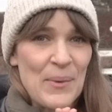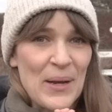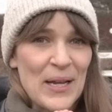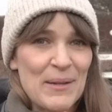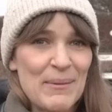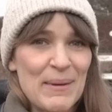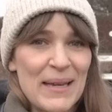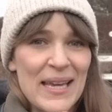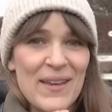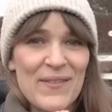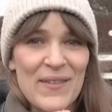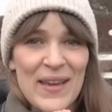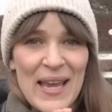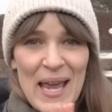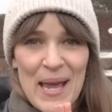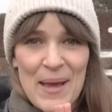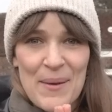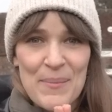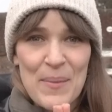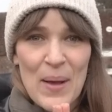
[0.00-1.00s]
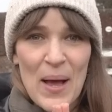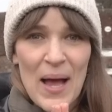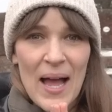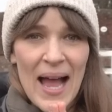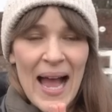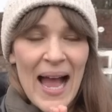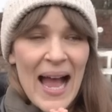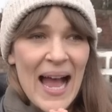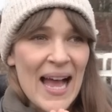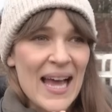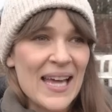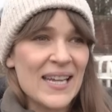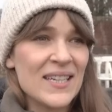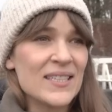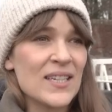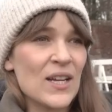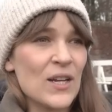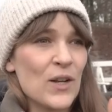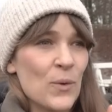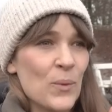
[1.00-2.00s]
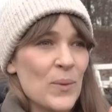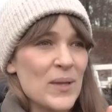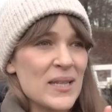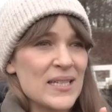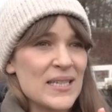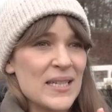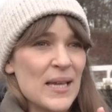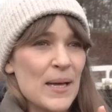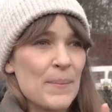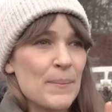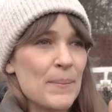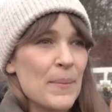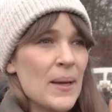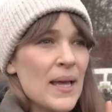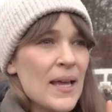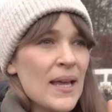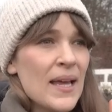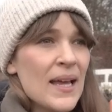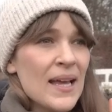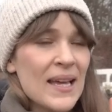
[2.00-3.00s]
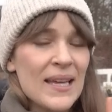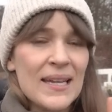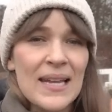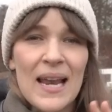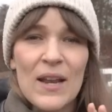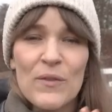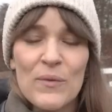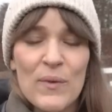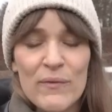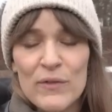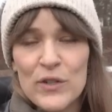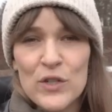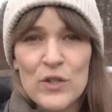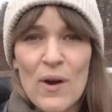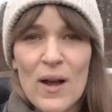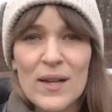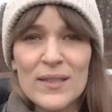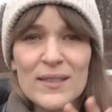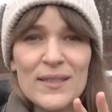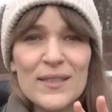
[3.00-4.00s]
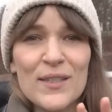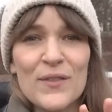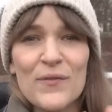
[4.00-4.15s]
we're going to be giving him a hand along with some Canal and River Trust